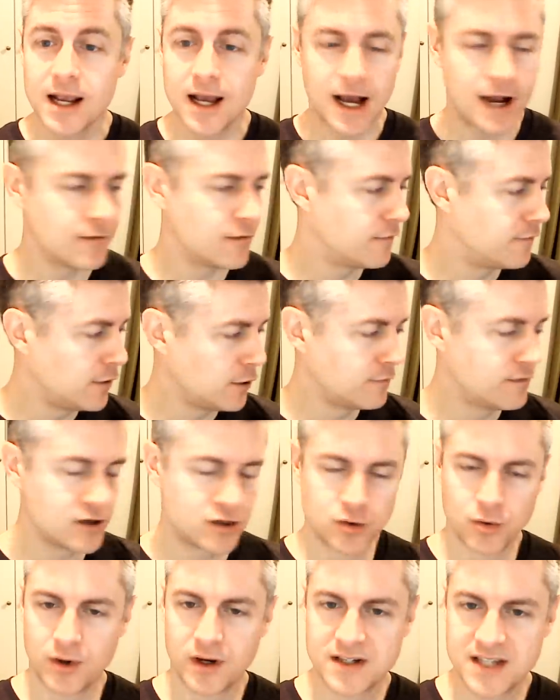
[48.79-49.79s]
I have a few
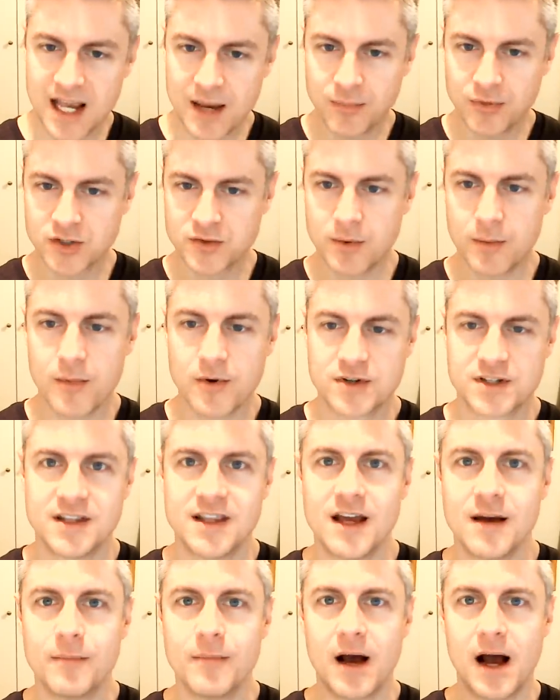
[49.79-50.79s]
visual examples, but most of
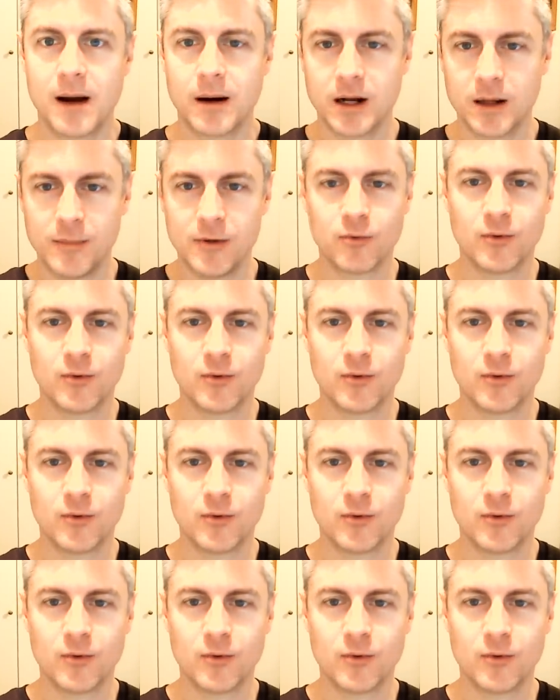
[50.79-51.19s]
them I'm going to